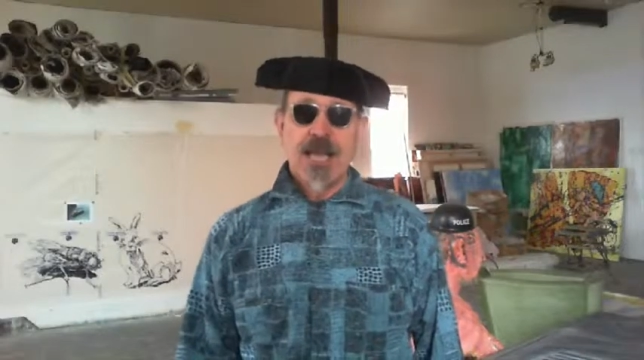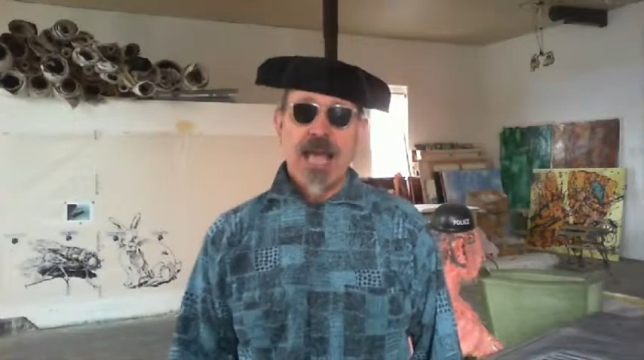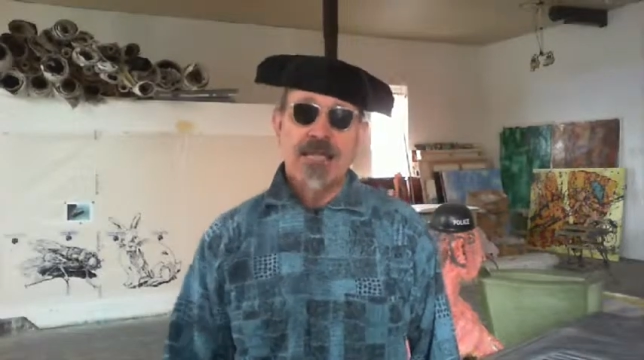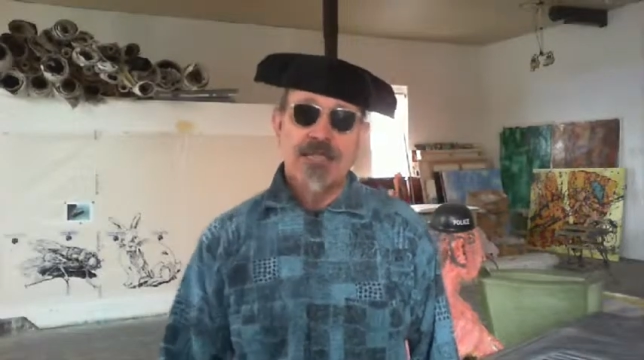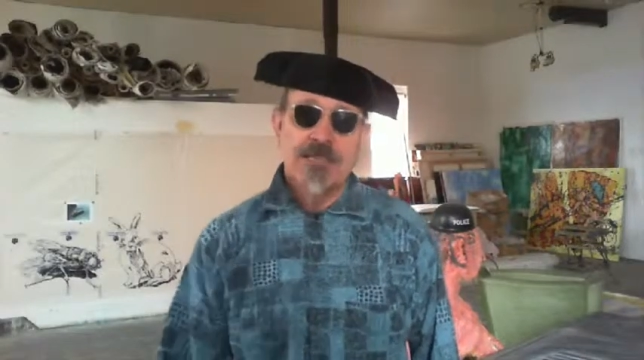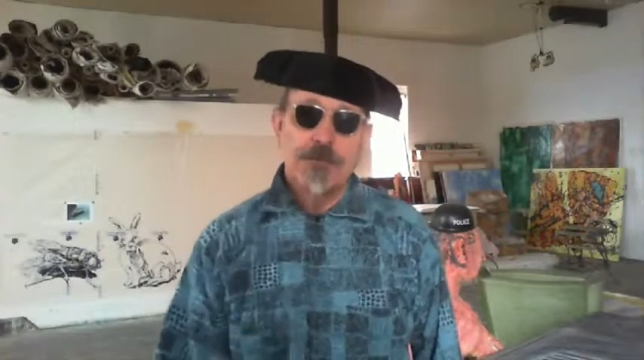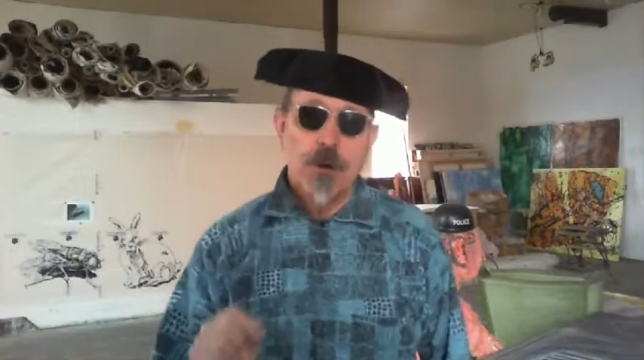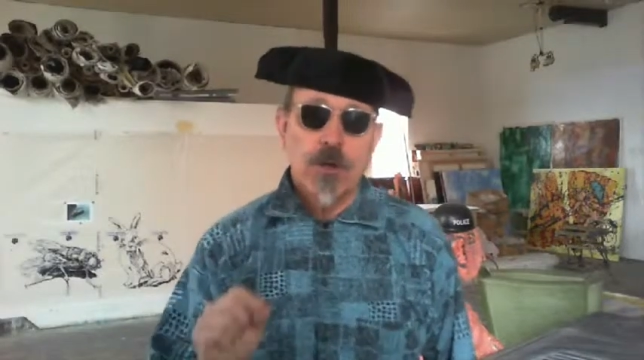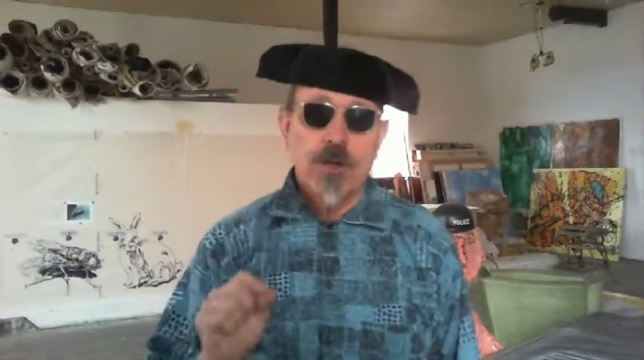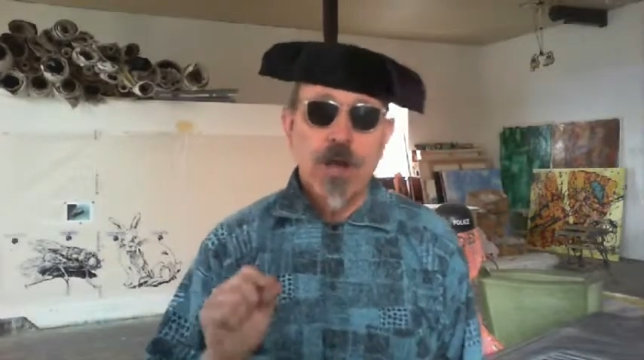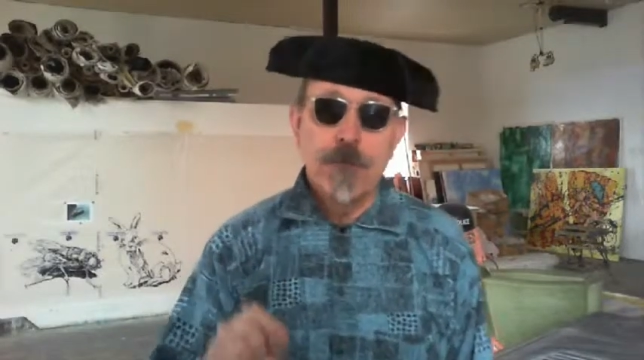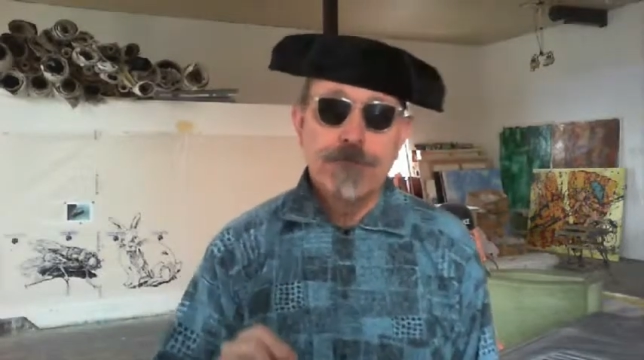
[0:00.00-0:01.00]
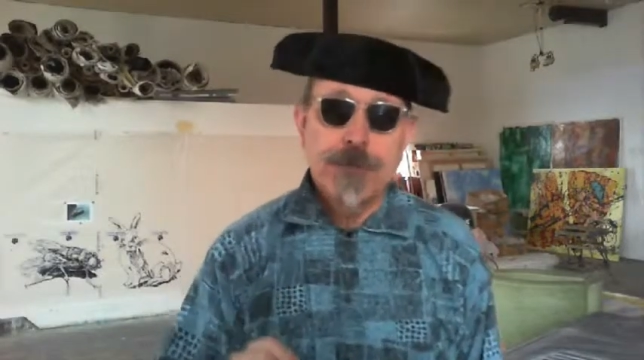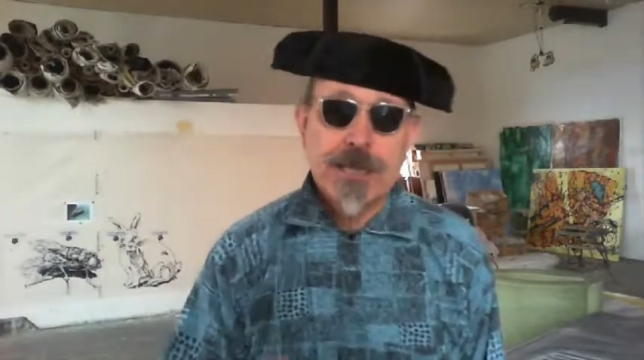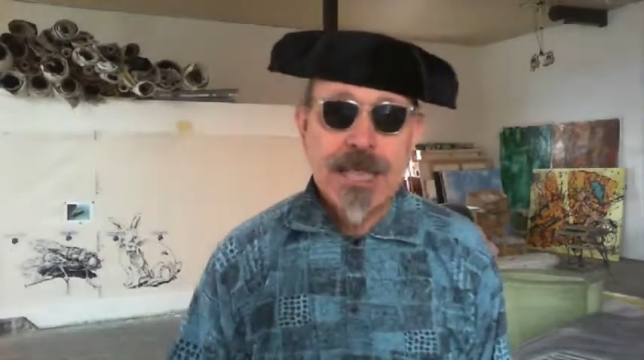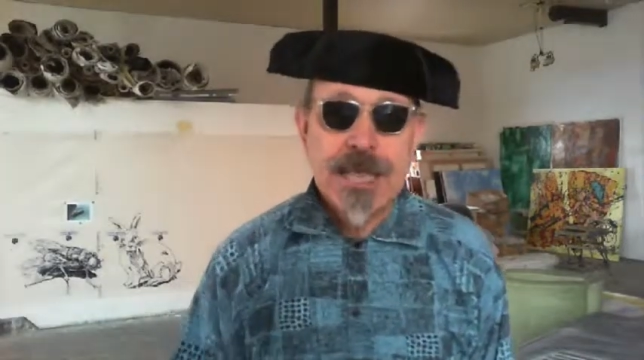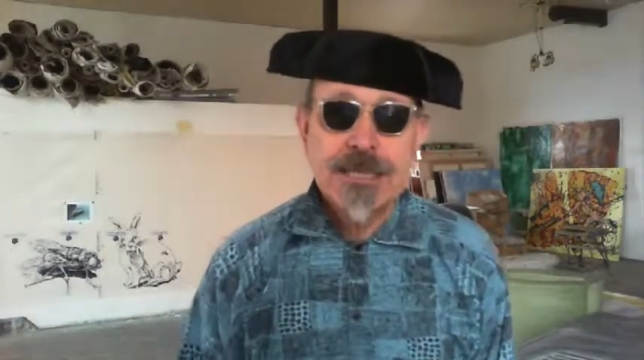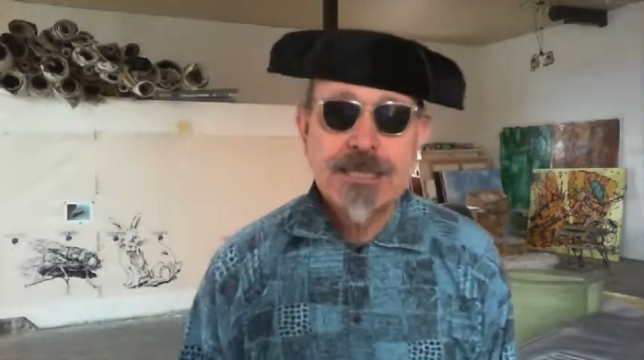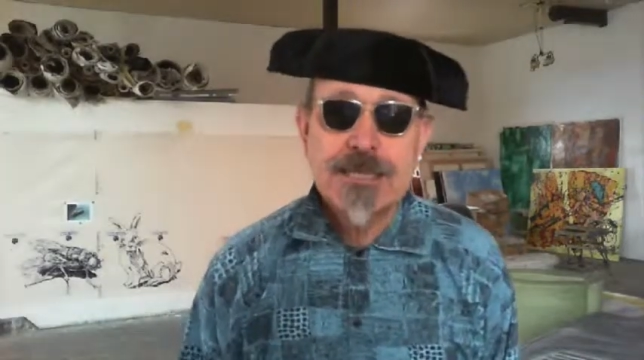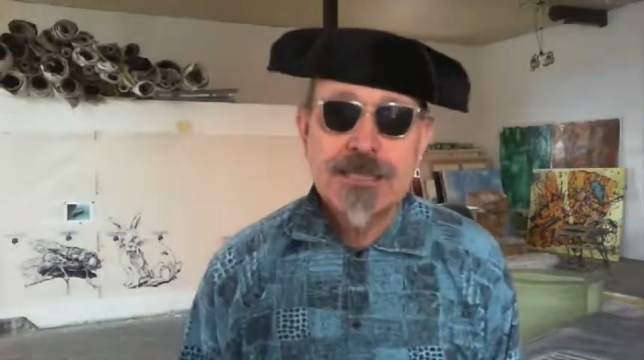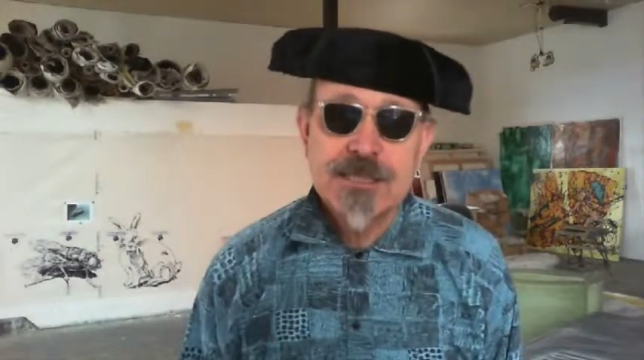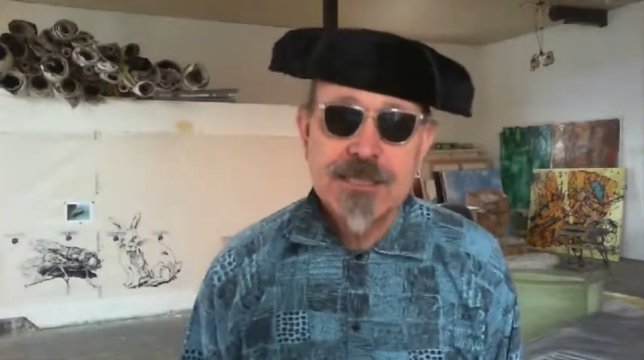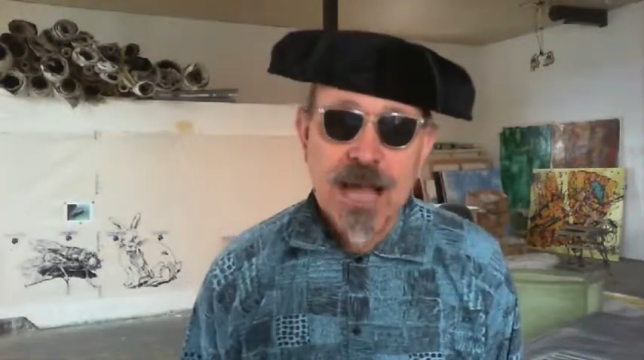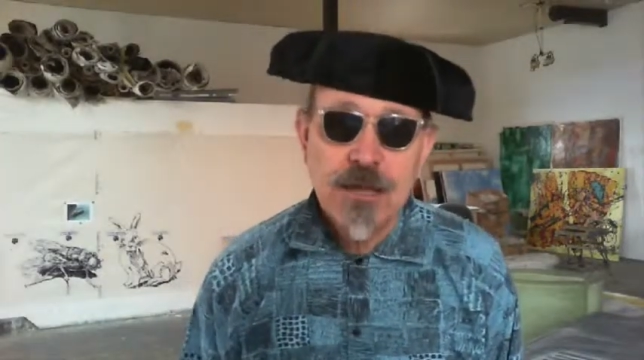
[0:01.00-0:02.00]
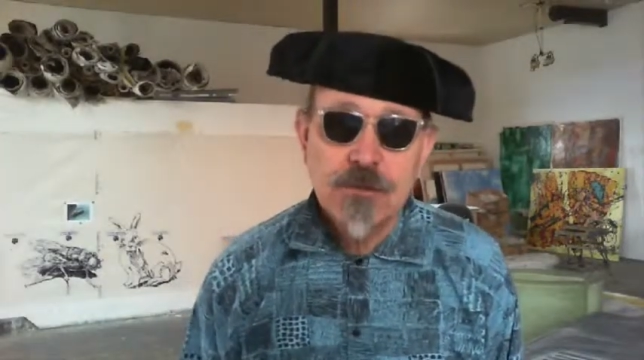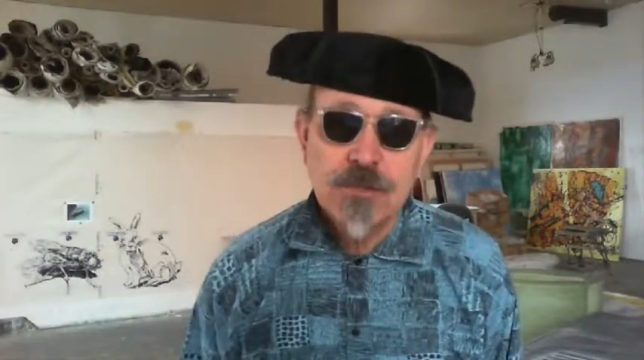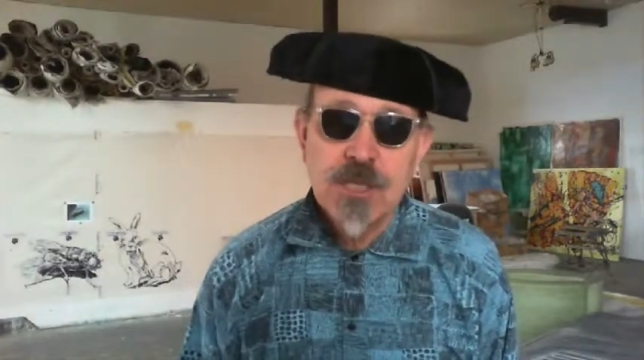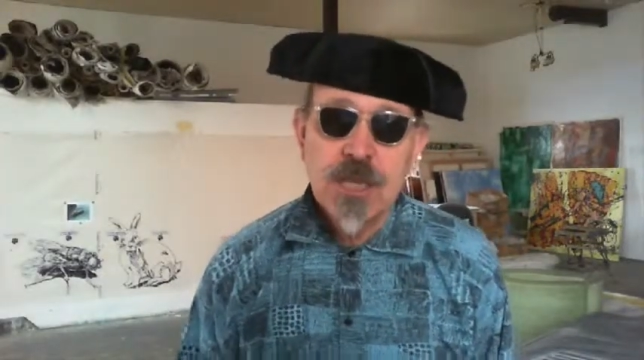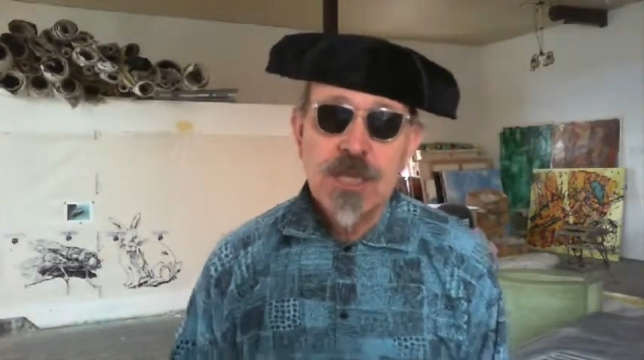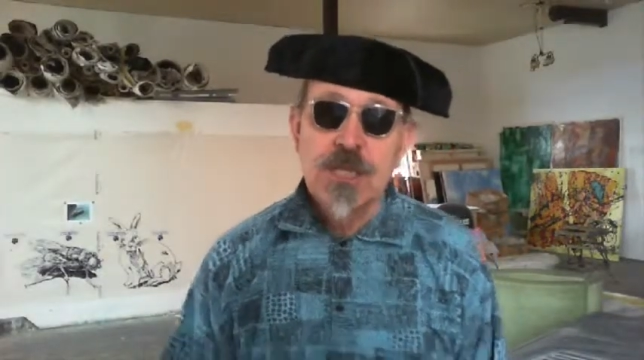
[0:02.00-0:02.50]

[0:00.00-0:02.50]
And the more complicated it sounds,